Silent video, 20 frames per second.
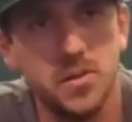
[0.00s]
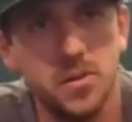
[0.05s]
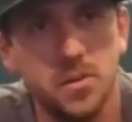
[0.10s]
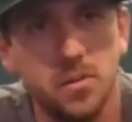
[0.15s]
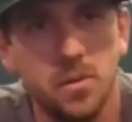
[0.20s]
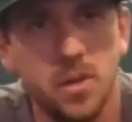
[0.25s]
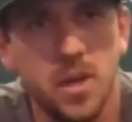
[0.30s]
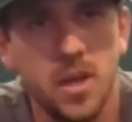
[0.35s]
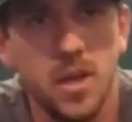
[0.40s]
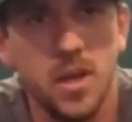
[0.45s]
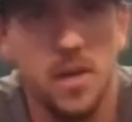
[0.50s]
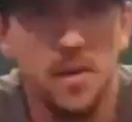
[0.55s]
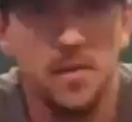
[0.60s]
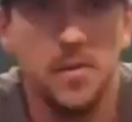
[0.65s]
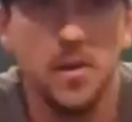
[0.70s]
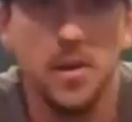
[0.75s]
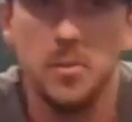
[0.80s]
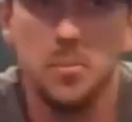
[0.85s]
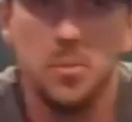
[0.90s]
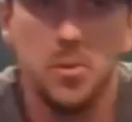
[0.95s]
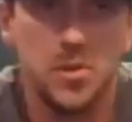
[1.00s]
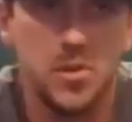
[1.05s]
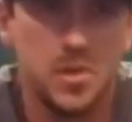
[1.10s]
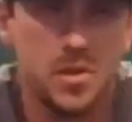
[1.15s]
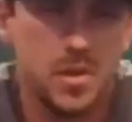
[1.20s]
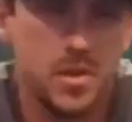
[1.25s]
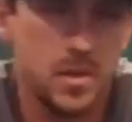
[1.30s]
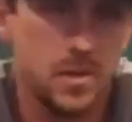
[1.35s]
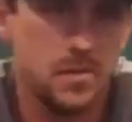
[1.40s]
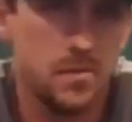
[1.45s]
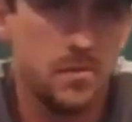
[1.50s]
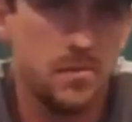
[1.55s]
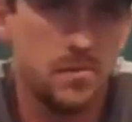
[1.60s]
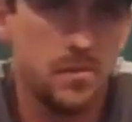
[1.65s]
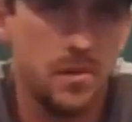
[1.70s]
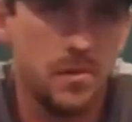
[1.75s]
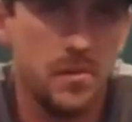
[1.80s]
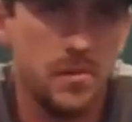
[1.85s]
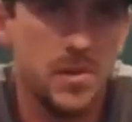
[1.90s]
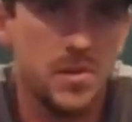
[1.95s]
So very appreciative
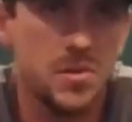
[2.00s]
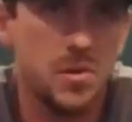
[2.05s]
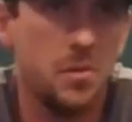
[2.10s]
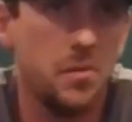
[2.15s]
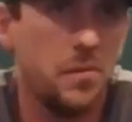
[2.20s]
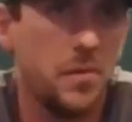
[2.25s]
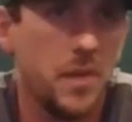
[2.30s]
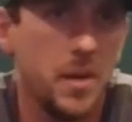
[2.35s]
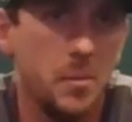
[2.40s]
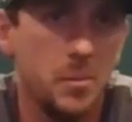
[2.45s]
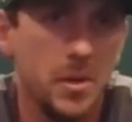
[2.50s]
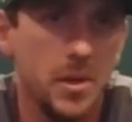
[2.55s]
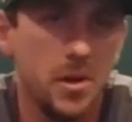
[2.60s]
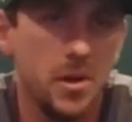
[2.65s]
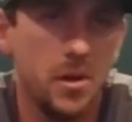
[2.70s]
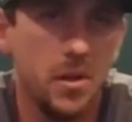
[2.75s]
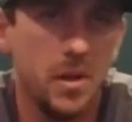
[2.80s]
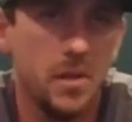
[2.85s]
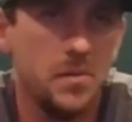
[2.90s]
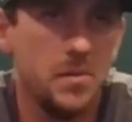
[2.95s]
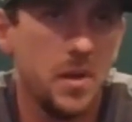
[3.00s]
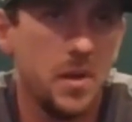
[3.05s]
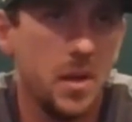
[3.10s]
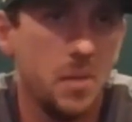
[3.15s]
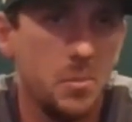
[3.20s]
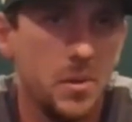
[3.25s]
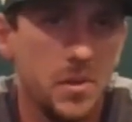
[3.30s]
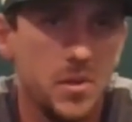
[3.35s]
of his whole family and all they've done.